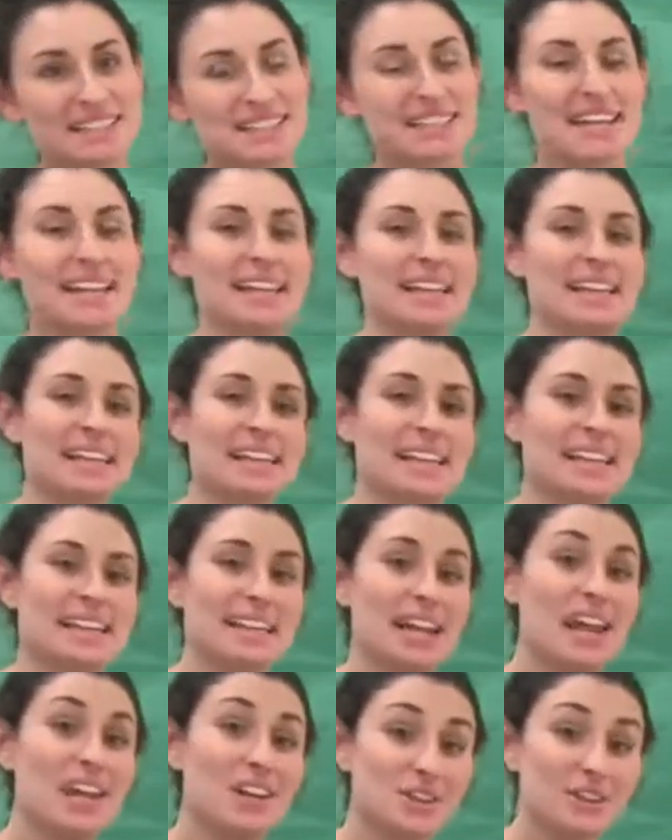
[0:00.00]
and
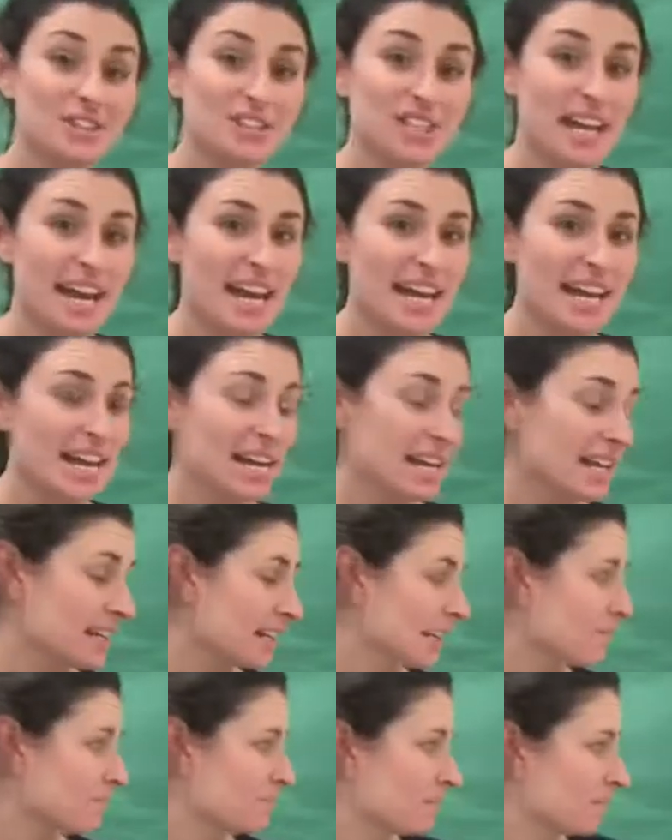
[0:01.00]
energetic.
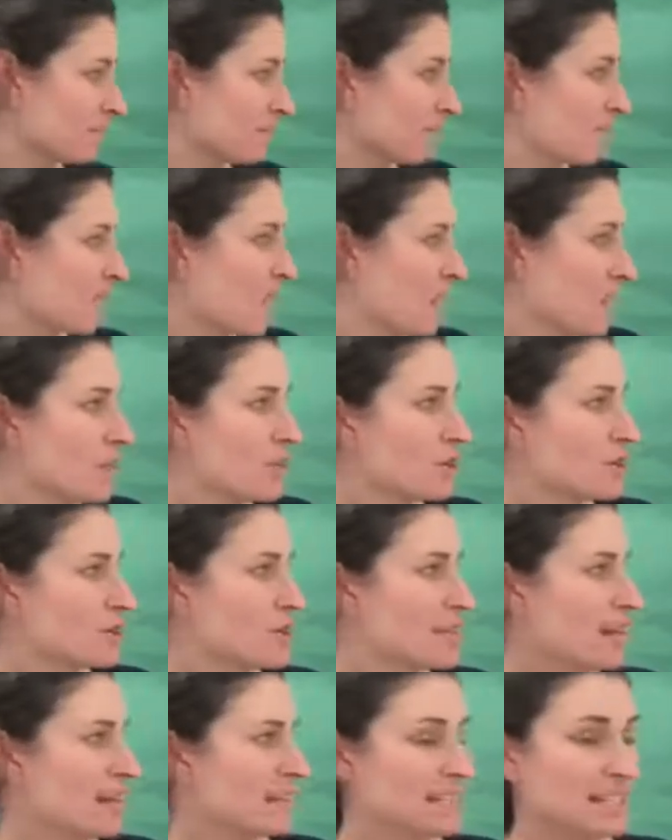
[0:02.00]
So
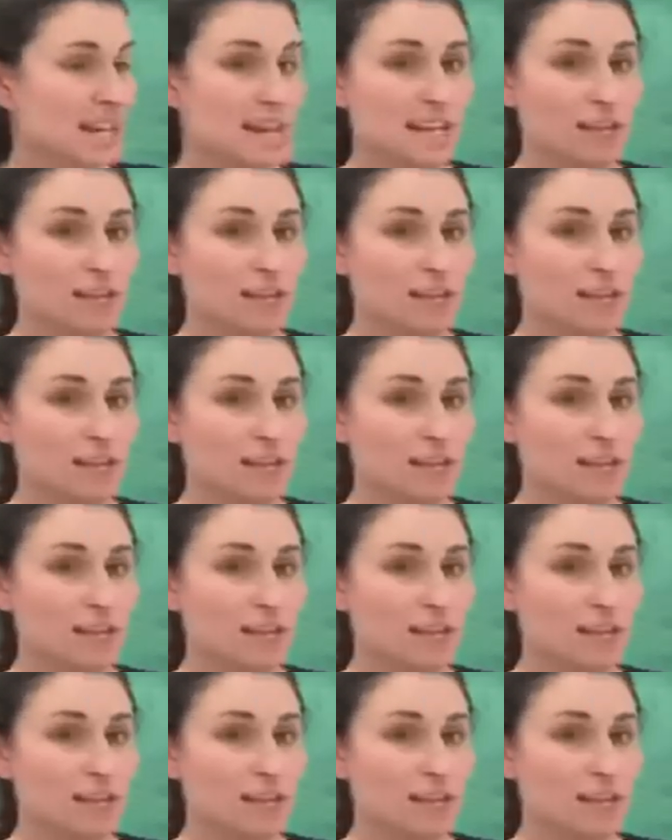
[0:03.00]
that's kind